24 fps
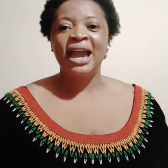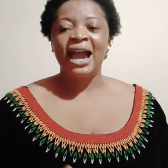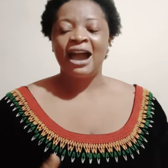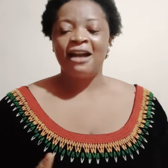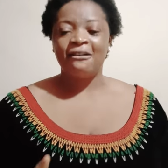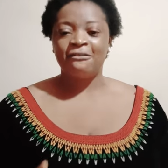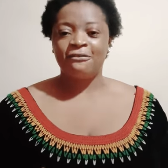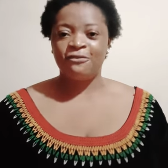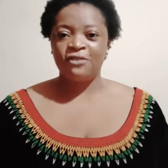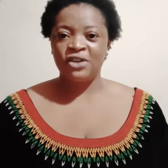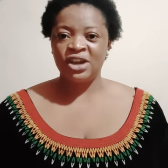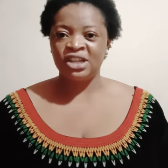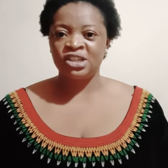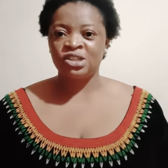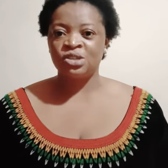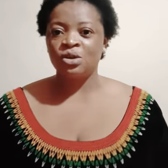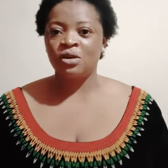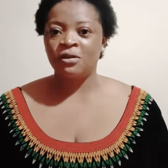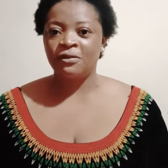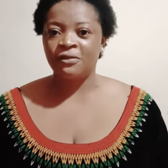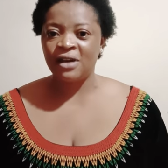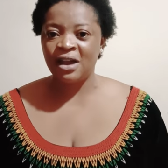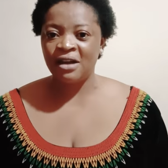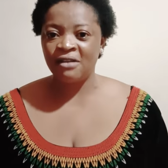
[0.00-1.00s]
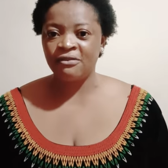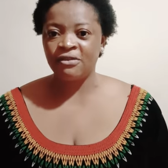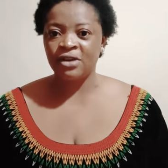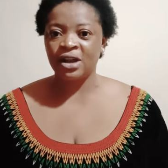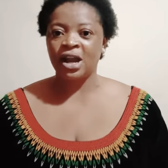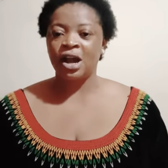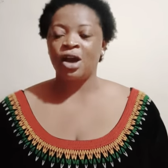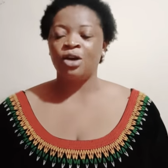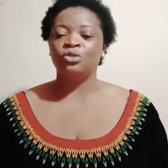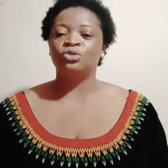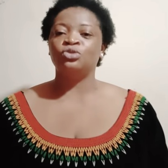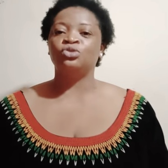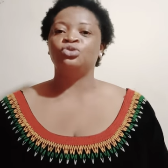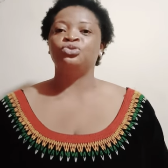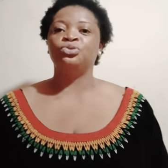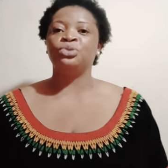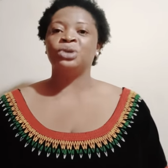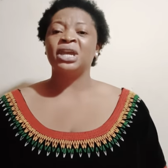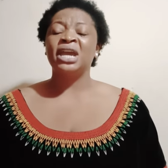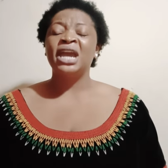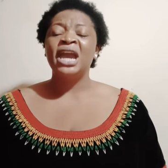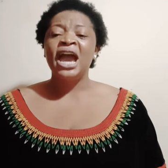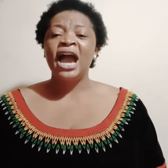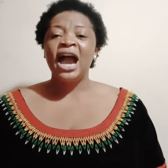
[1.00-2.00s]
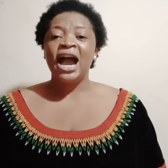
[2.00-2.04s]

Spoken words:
affairs of every country.